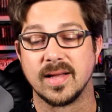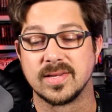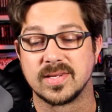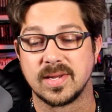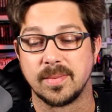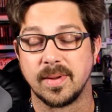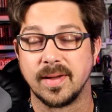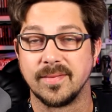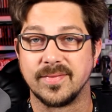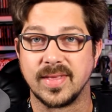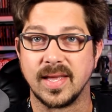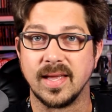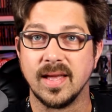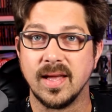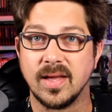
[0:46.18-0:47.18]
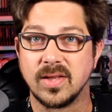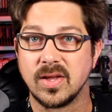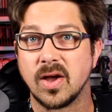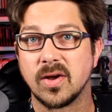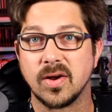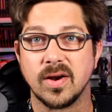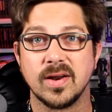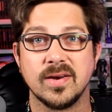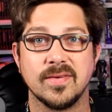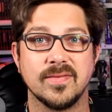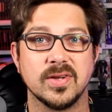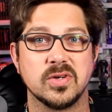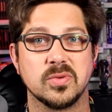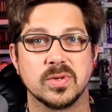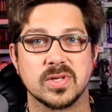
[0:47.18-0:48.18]
some of the younger
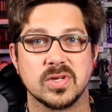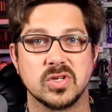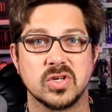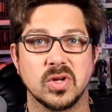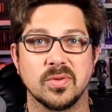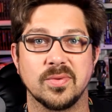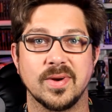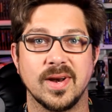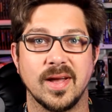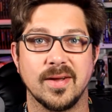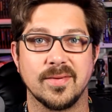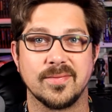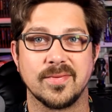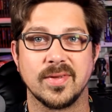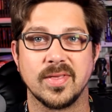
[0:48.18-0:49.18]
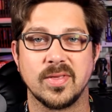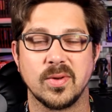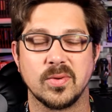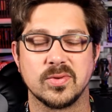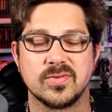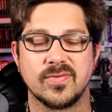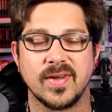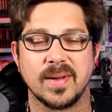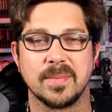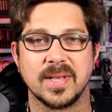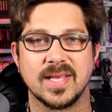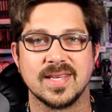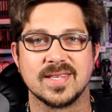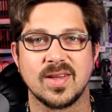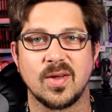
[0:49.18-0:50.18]
individuals and children of those
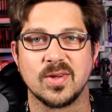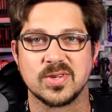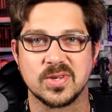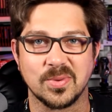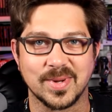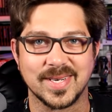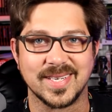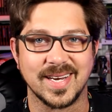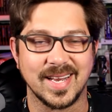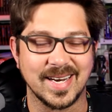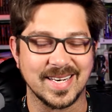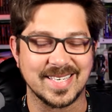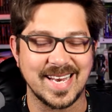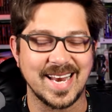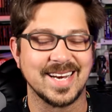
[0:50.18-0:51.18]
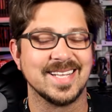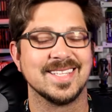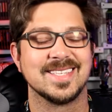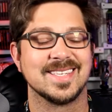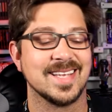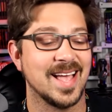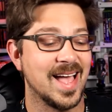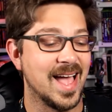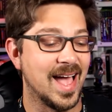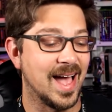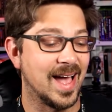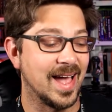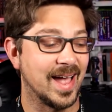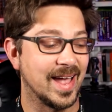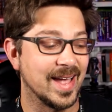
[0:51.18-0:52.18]
families also in attendance,
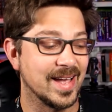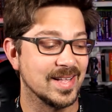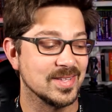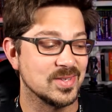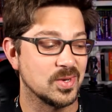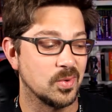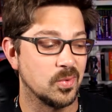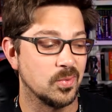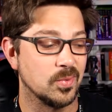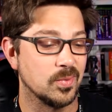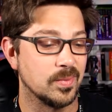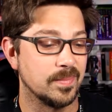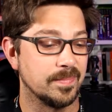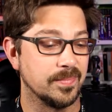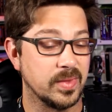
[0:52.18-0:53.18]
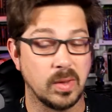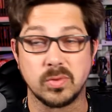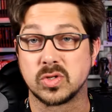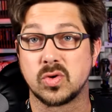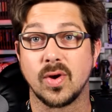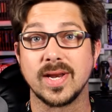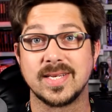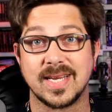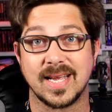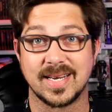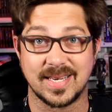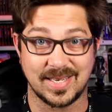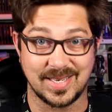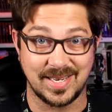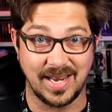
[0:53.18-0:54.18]
and so it was great to
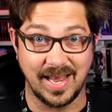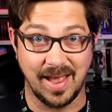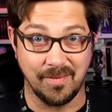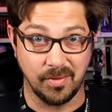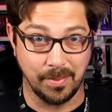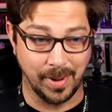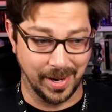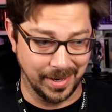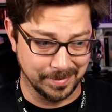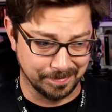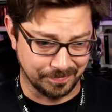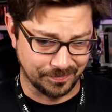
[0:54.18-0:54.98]
get to see everybody